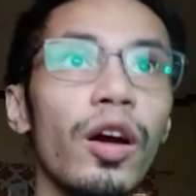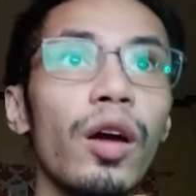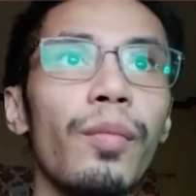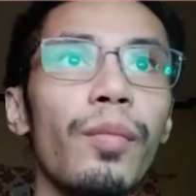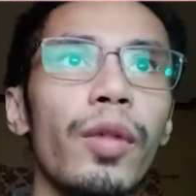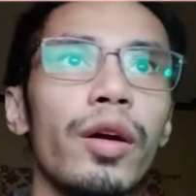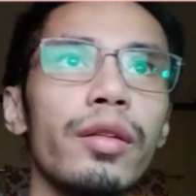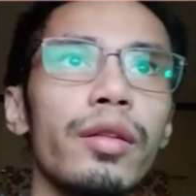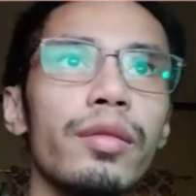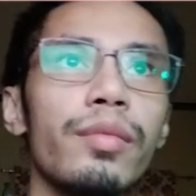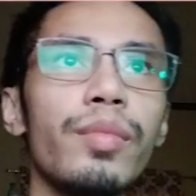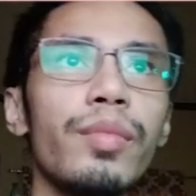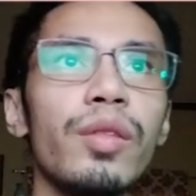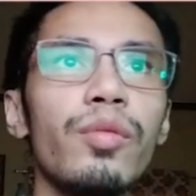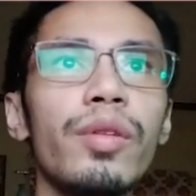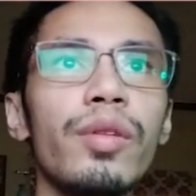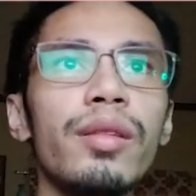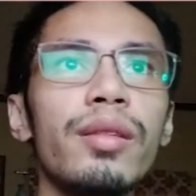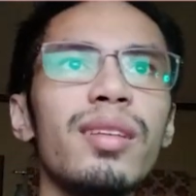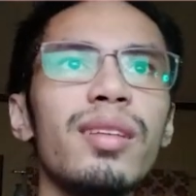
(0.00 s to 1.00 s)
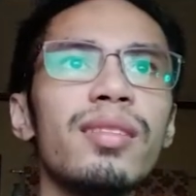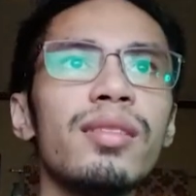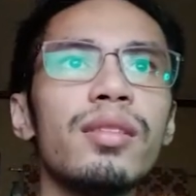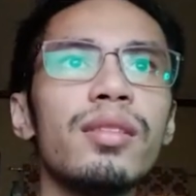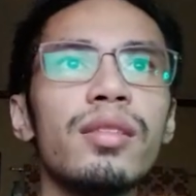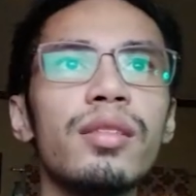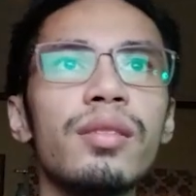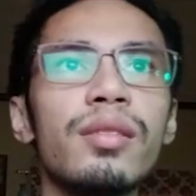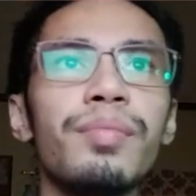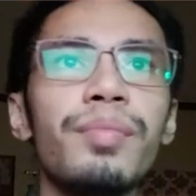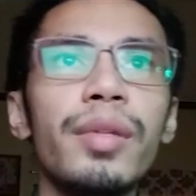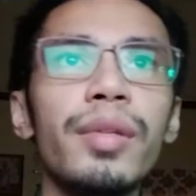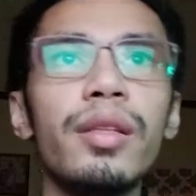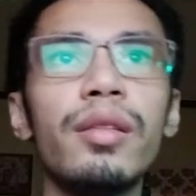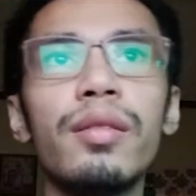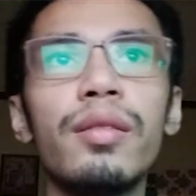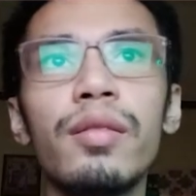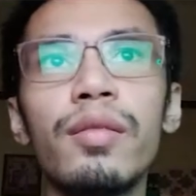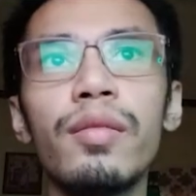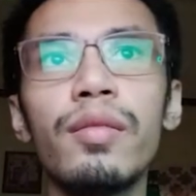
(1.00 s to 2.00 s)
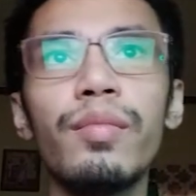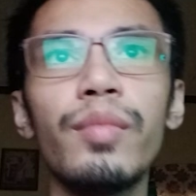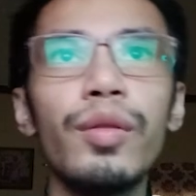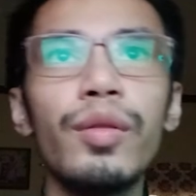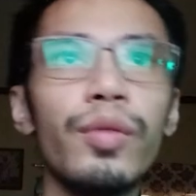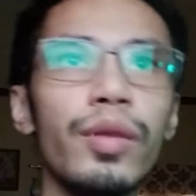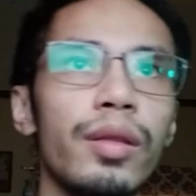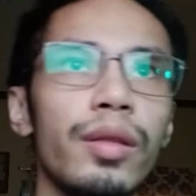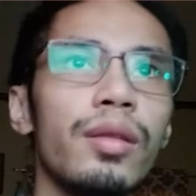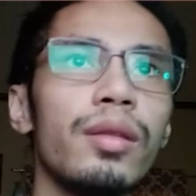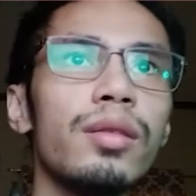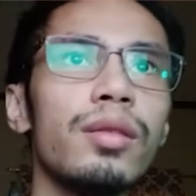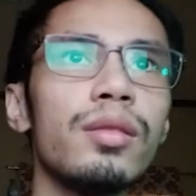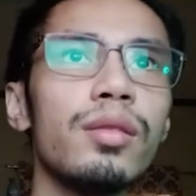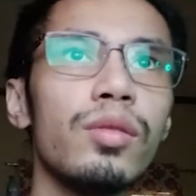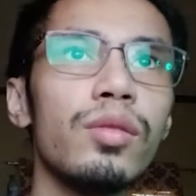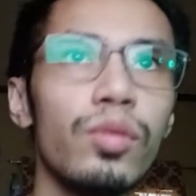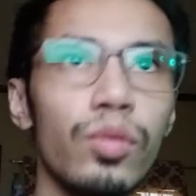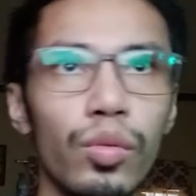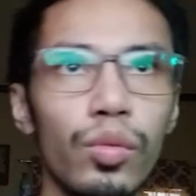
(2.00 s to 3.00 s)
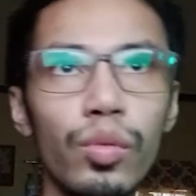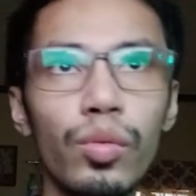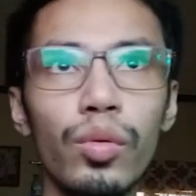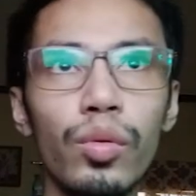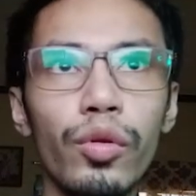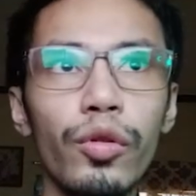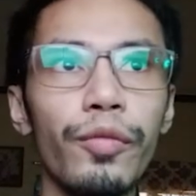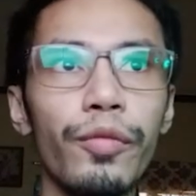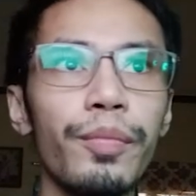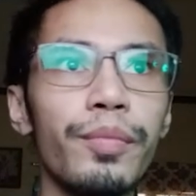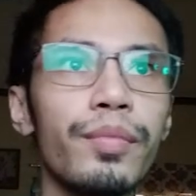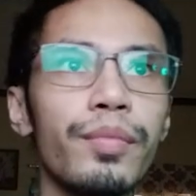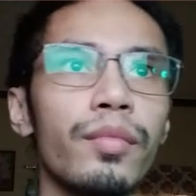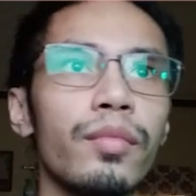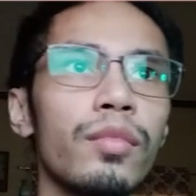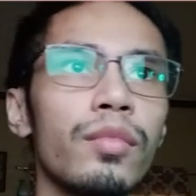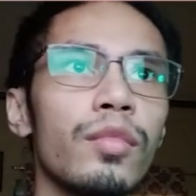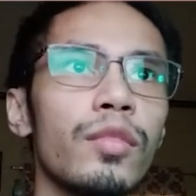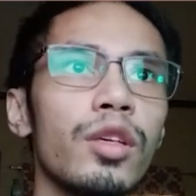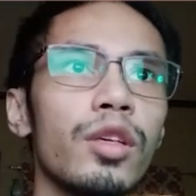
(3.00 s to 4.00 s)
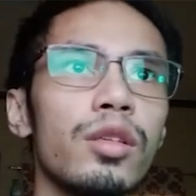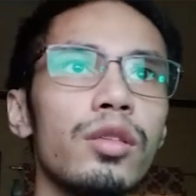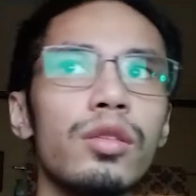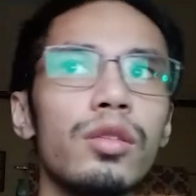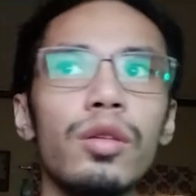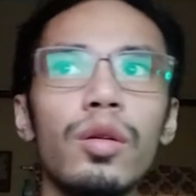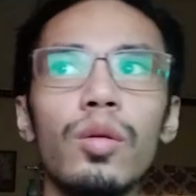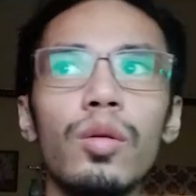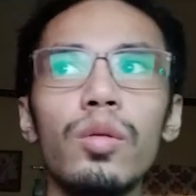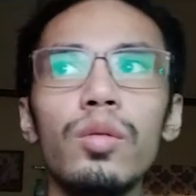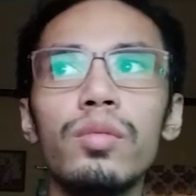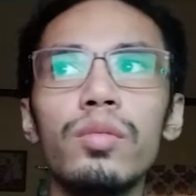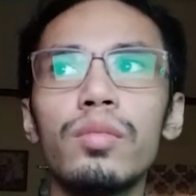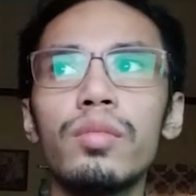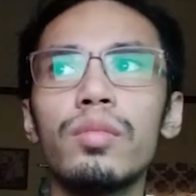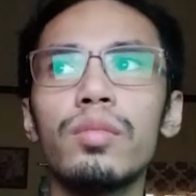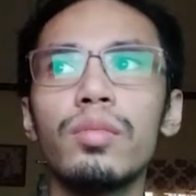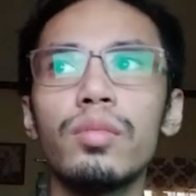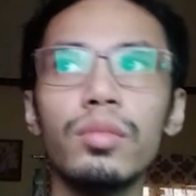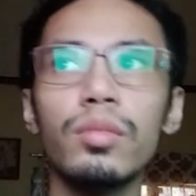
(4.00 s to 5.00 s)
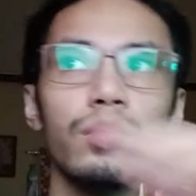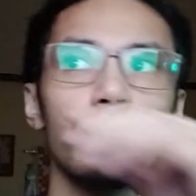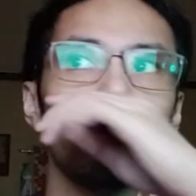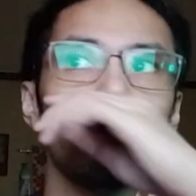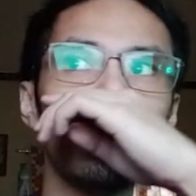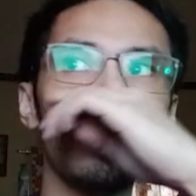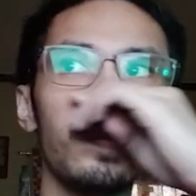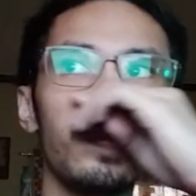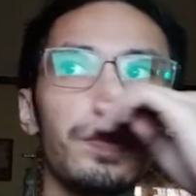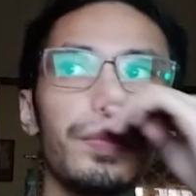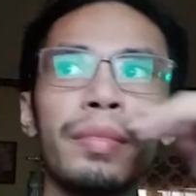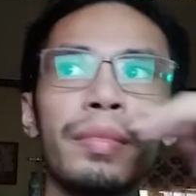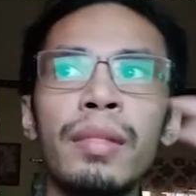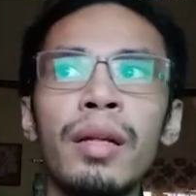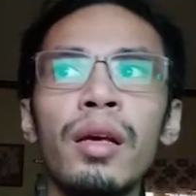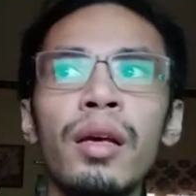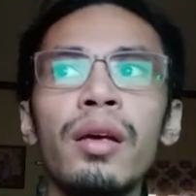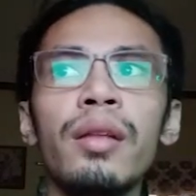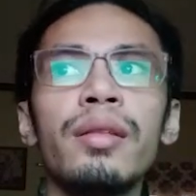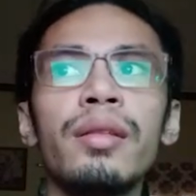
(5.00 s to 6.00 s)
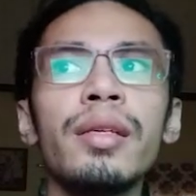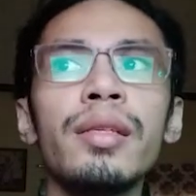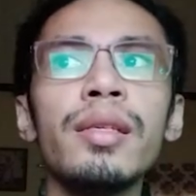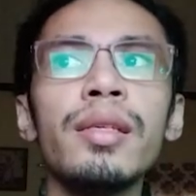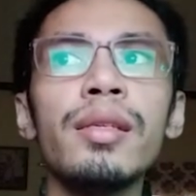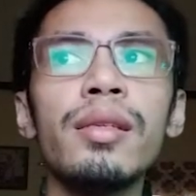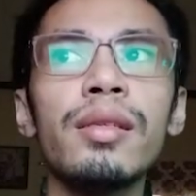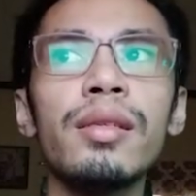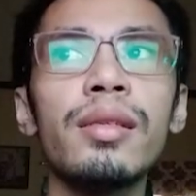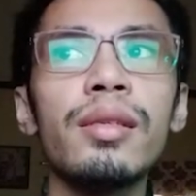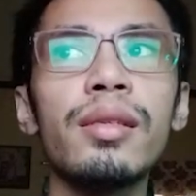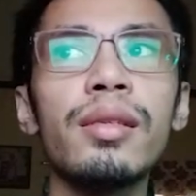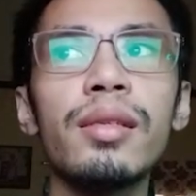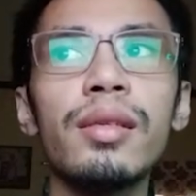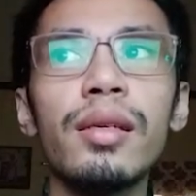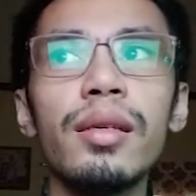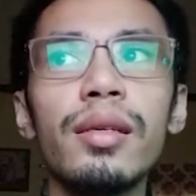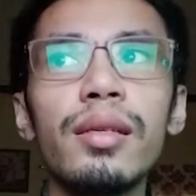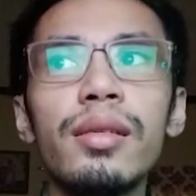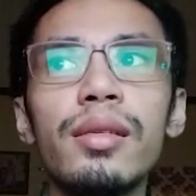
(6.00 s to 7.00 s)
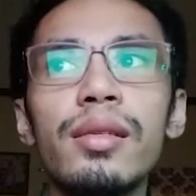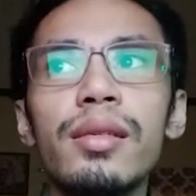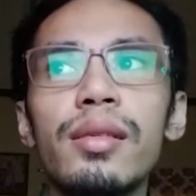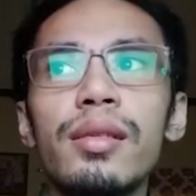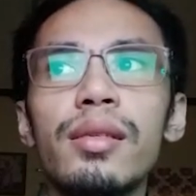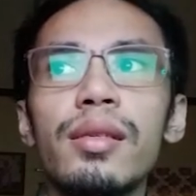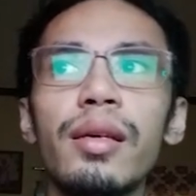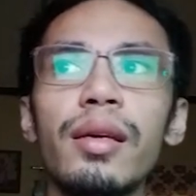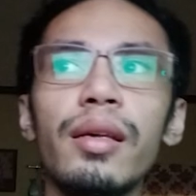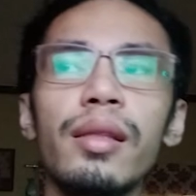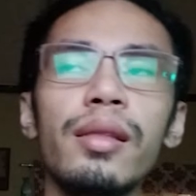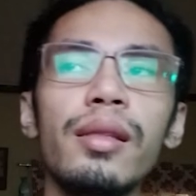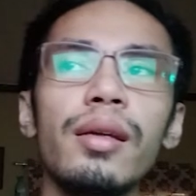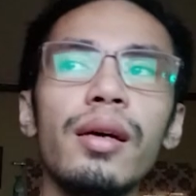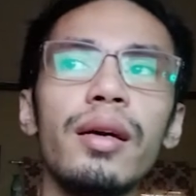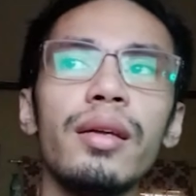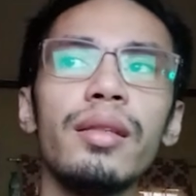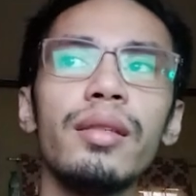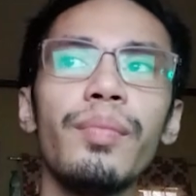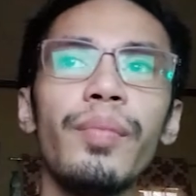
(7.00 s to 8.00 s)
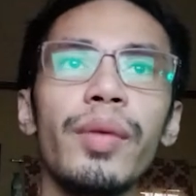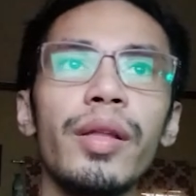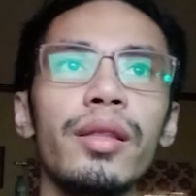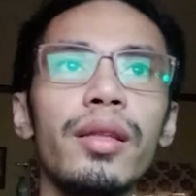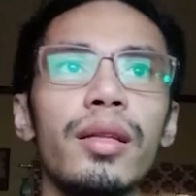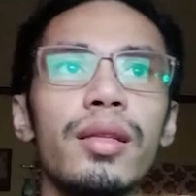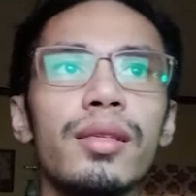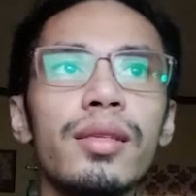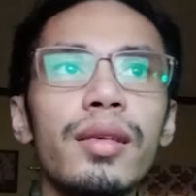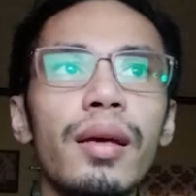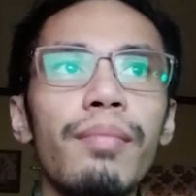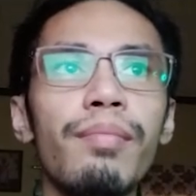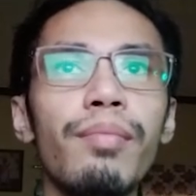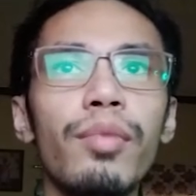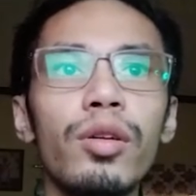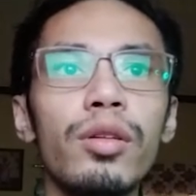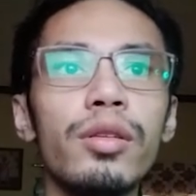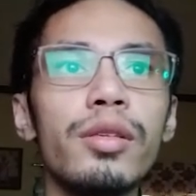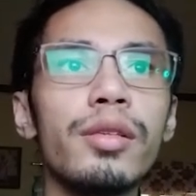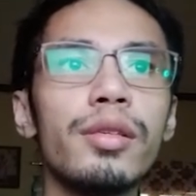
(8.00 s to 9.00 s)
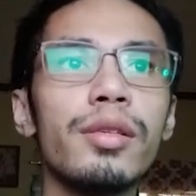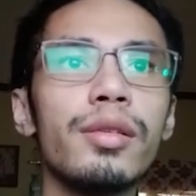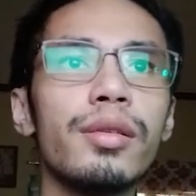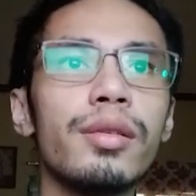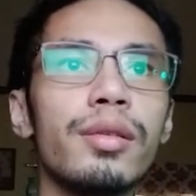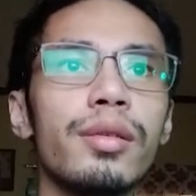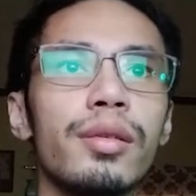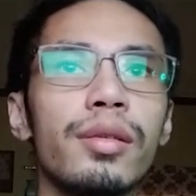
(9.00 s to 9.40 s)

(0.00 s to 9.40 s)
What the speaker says: apart between this mean between these two groups. So this is in the independent samples